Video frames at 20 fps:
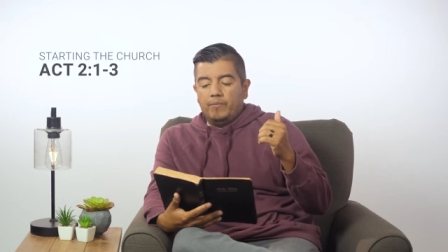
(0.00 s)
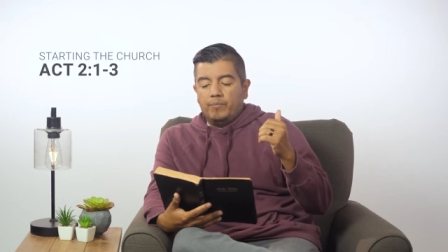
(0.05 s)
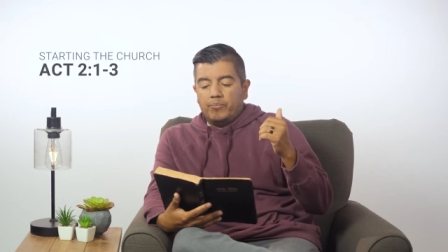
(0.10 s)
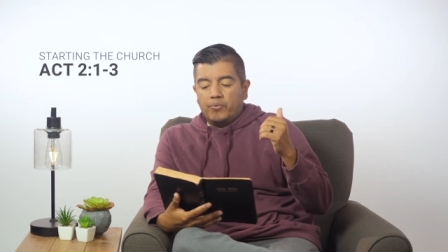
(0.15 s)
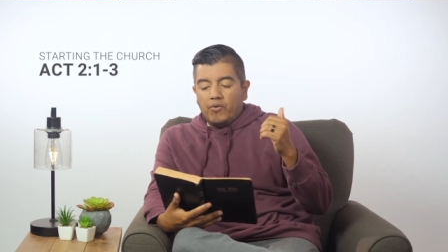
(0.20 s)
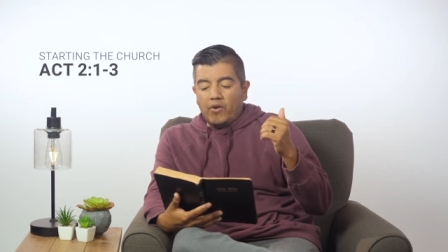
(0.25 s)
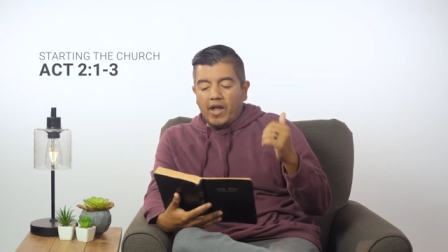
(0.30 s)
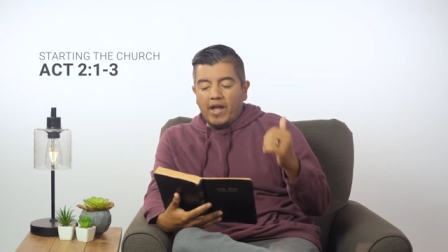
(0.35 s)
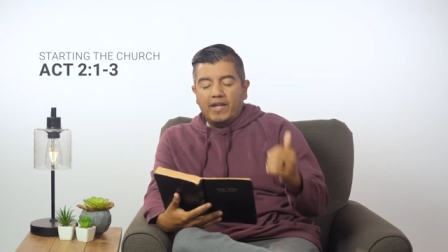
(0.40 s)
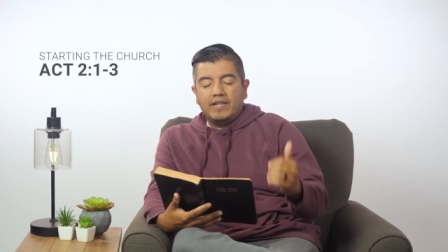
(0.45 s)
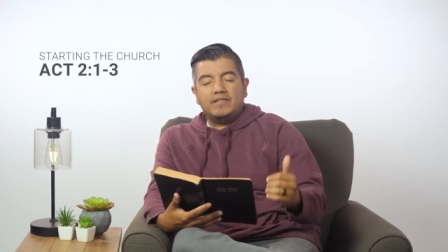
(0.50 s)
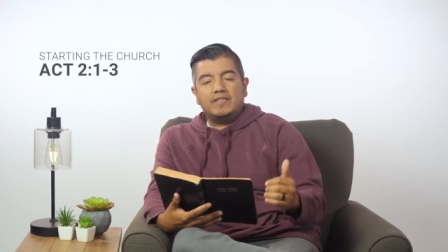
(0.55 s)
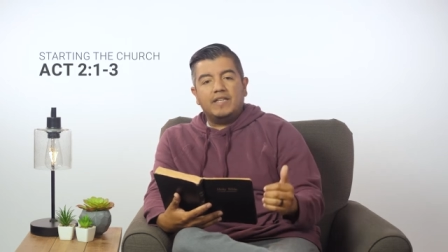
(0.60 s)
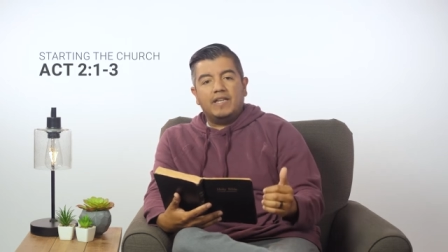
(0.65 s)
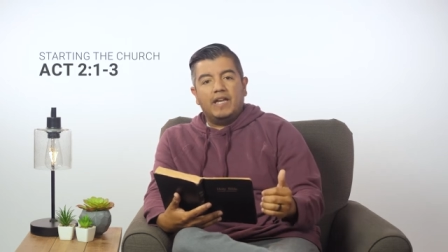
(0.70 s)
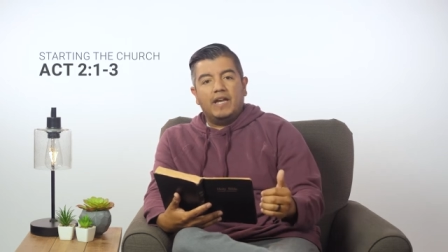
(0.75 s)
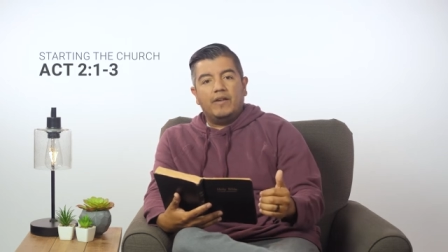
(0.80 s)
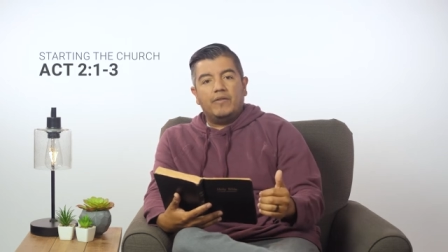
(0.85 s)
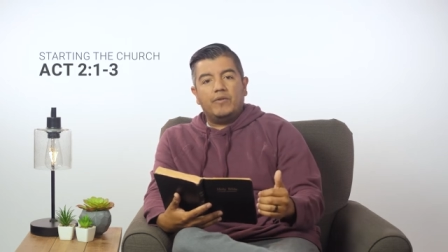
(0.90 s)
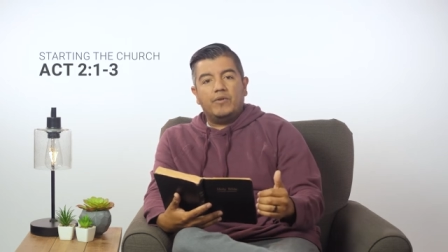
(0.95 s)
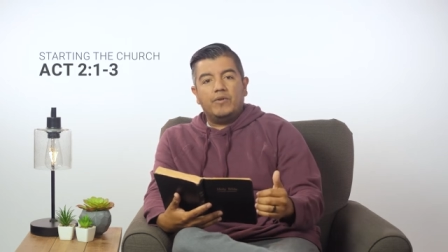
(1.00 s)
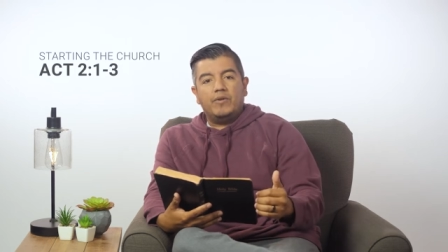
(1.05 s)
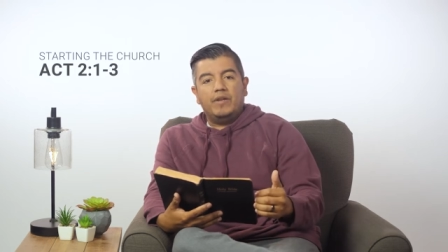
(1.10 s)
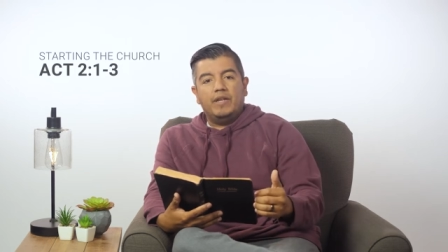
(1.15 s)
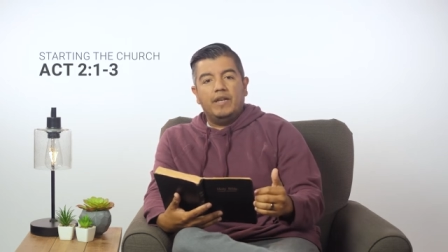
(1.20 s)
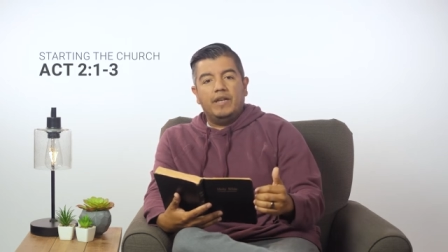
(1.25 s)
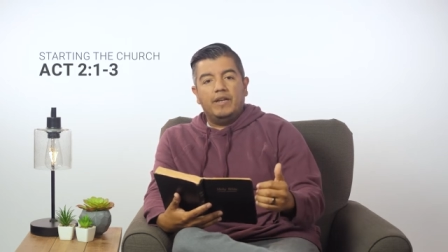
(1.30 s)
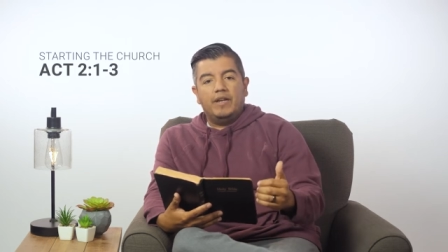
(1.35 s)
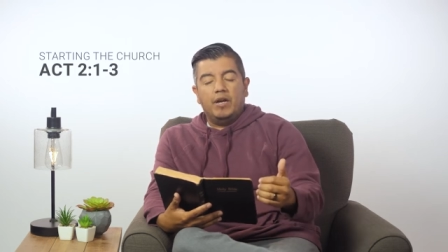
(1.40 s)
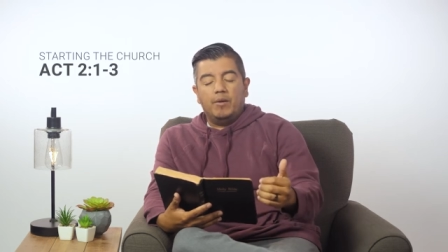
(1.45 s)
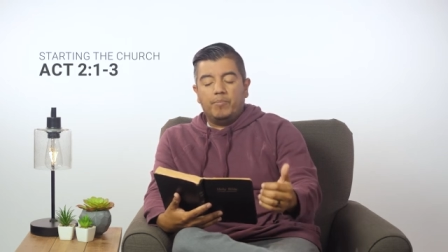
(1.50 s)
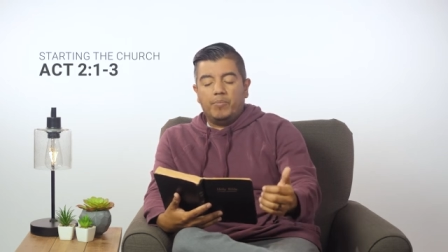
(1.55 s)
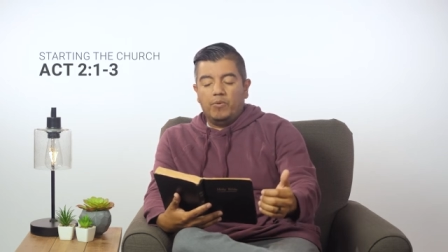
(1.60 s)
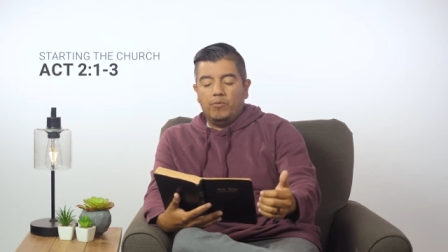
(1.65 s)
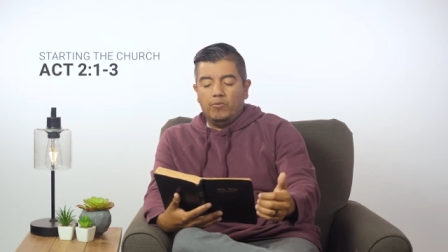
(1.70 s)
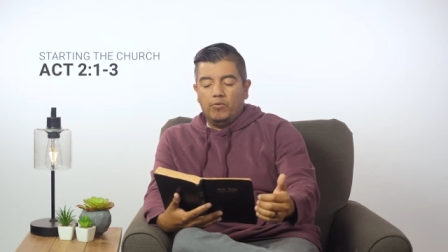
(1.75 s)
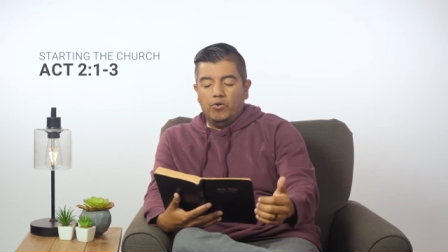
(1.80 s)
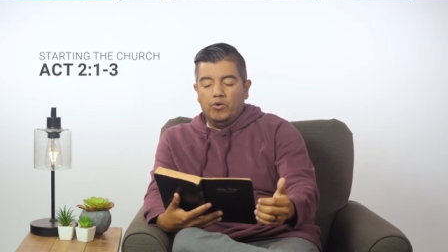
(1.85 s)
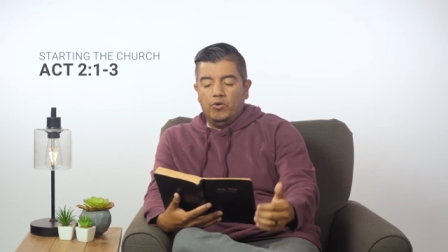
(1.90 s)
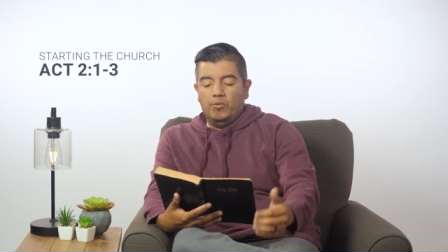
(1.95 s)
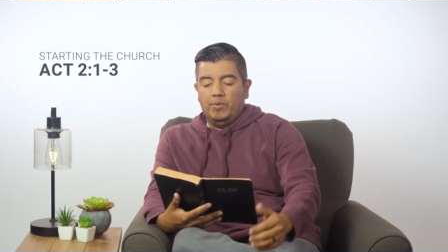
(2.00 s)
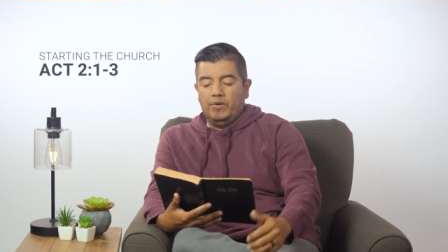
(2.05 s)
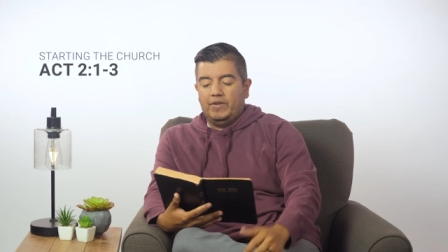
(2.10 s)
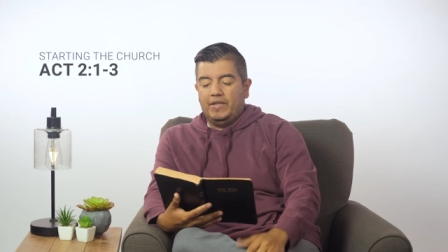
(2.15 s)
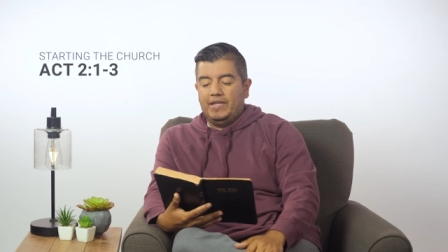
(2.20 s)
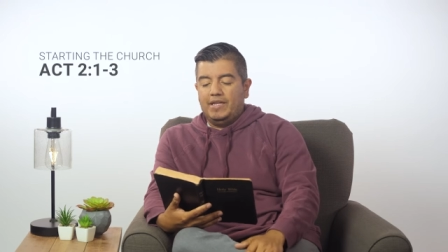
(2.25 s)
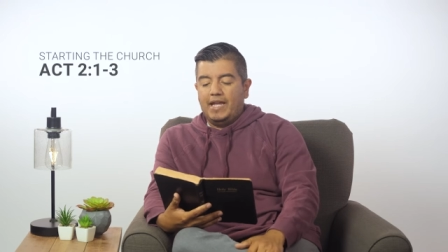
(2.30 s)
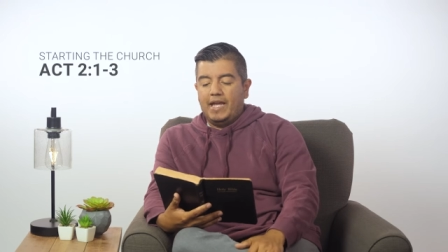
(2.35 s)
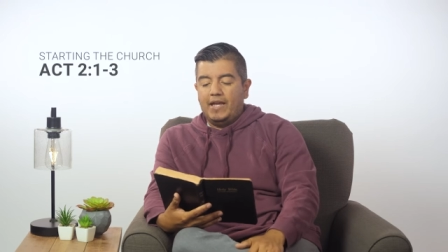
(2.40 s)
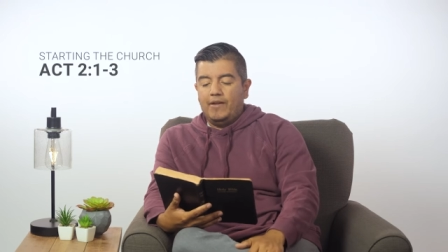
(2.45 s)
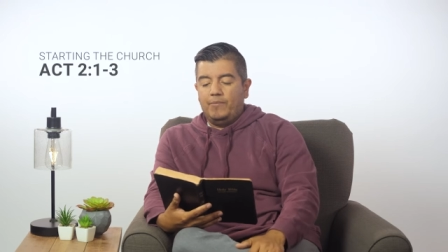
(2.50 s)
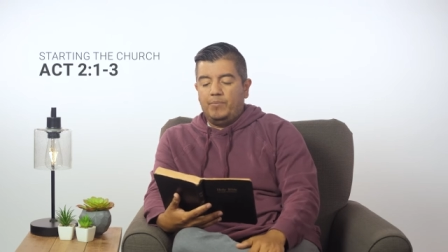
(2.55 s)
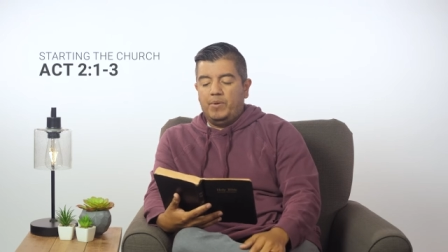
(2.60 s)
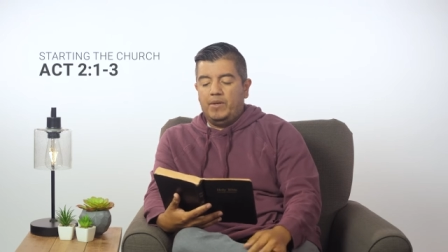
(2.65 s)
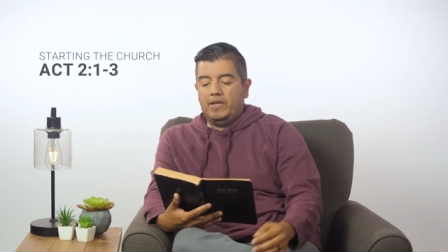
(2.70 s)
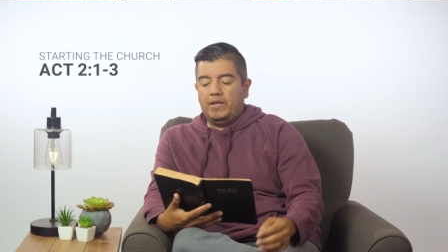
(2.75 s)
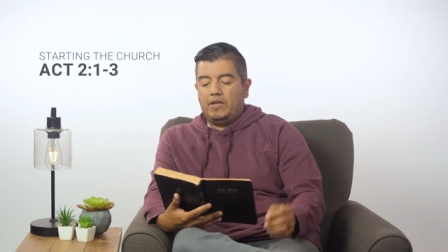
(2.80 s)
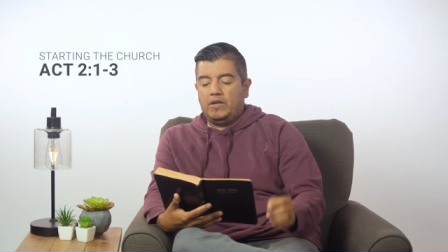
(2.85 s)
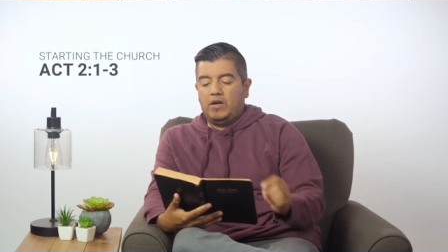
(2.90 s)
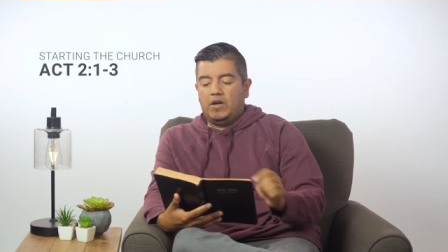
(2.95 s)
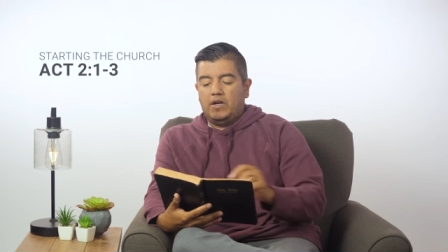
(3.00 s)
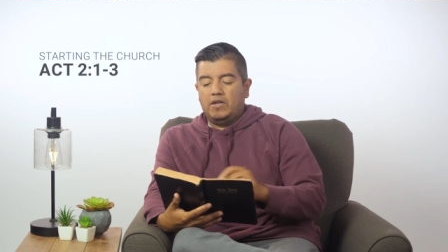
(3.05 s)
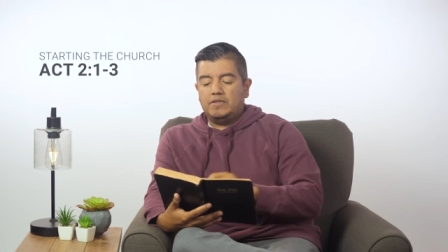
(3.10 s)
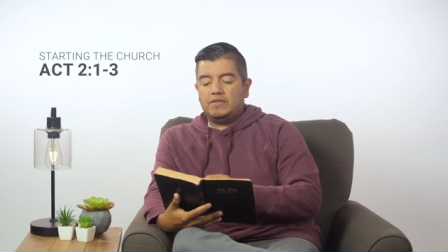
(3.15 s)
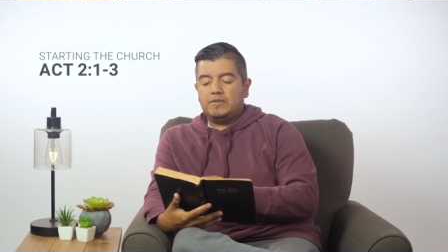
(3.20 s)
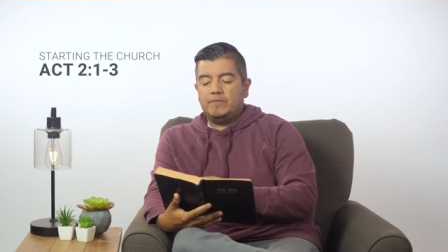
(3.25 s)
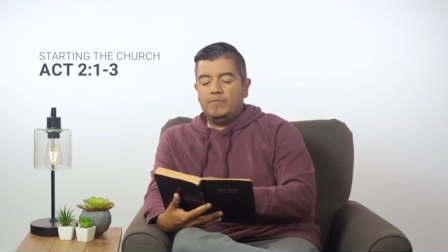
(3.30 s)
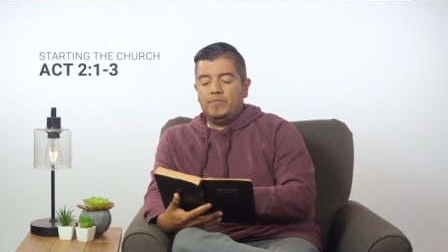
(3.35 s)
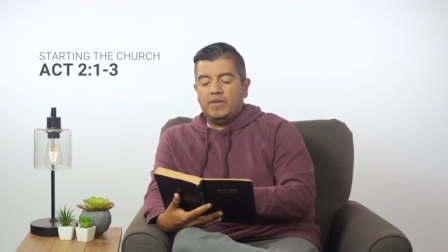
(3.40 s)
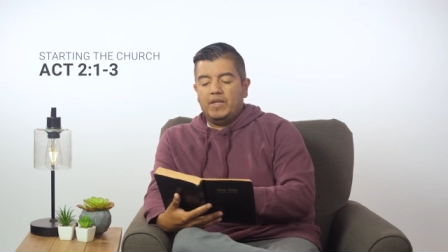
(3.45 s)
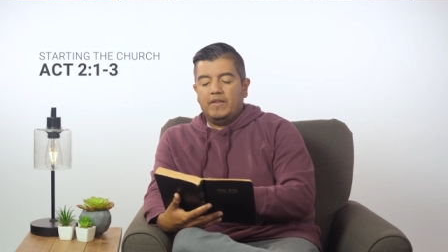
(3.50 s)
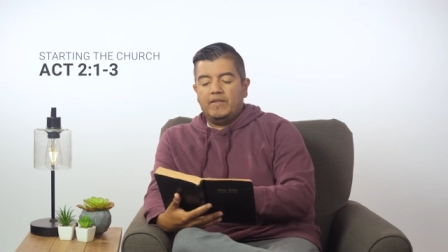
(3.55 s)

praying together in an upper room on the day of Pentecost,